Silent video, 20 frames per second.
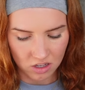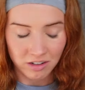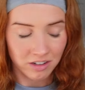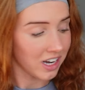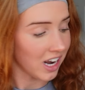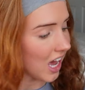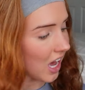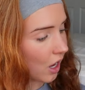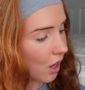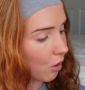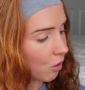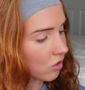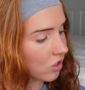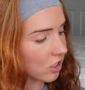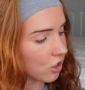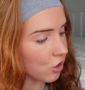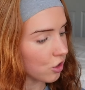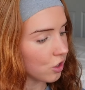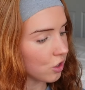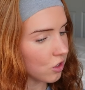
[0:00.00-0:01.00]
Now,
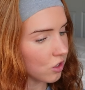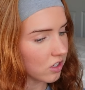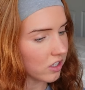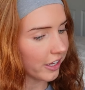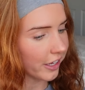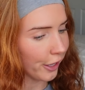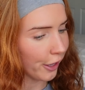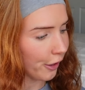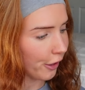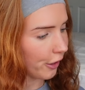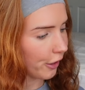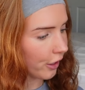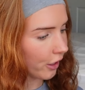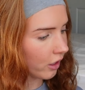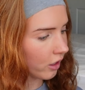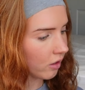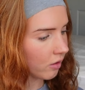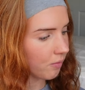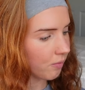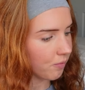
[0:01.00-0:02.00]
since using
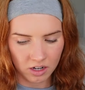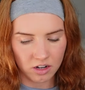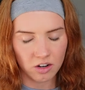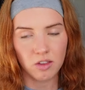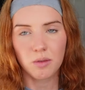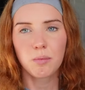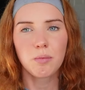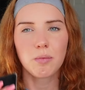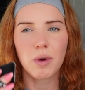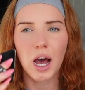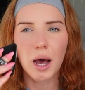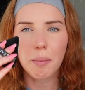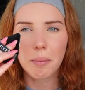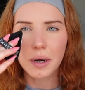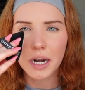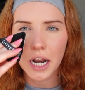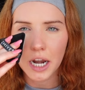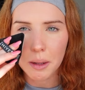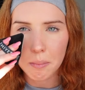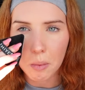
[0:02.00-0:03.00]
her, it doesn't happen
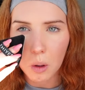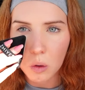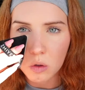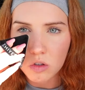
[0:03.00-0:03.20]
anymore.